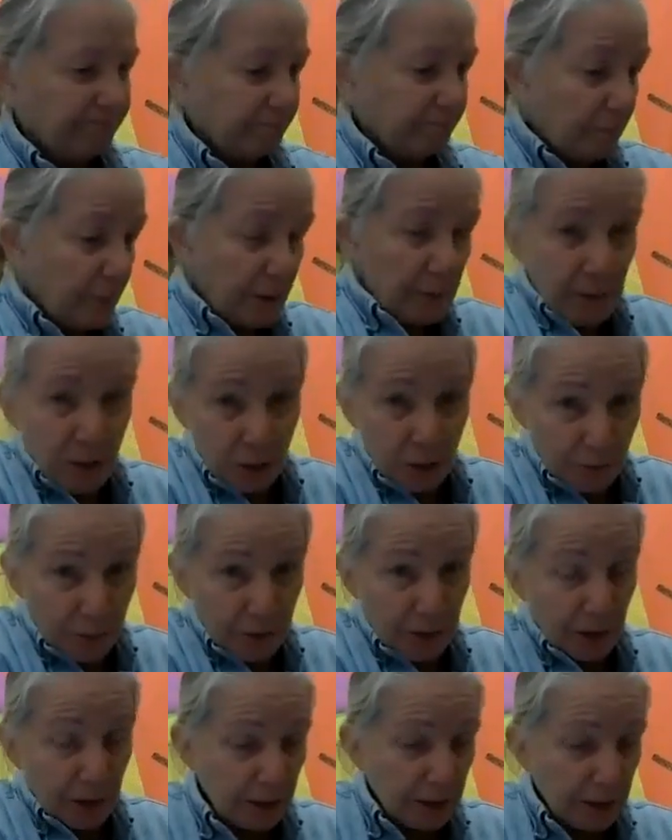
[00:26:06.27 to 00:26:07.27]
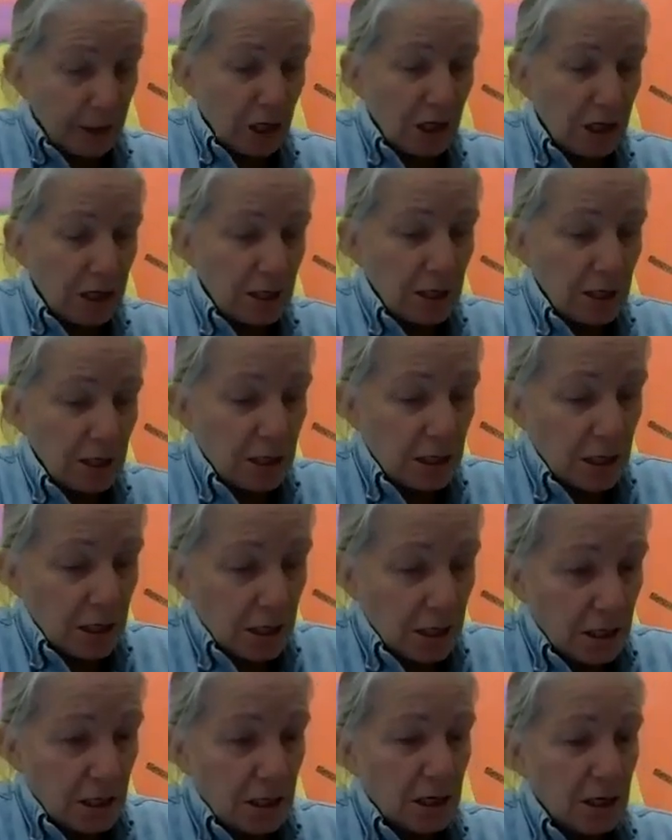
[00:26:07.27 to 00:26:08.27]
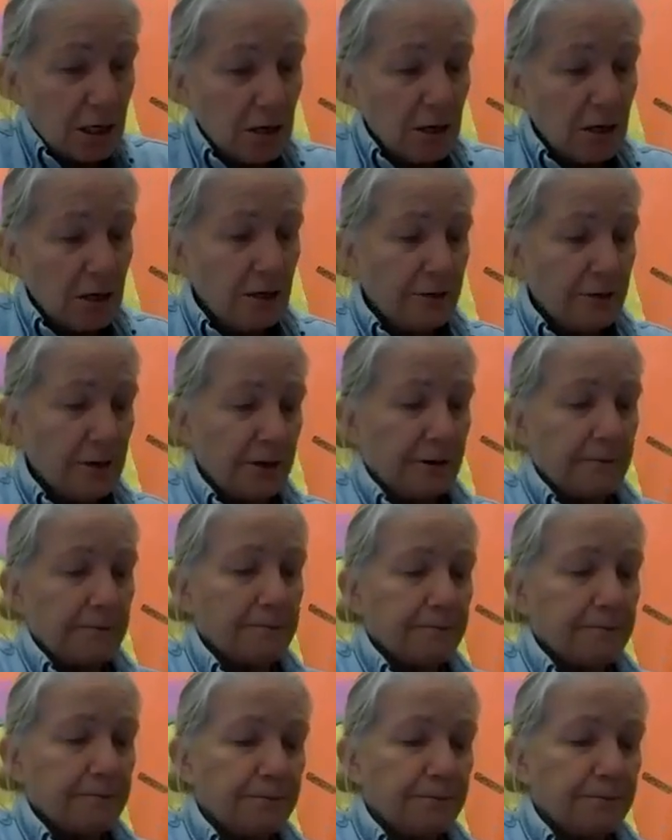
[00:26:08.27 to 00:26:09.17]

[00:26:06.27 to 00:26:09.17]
Maybe I'll put the lid on. There.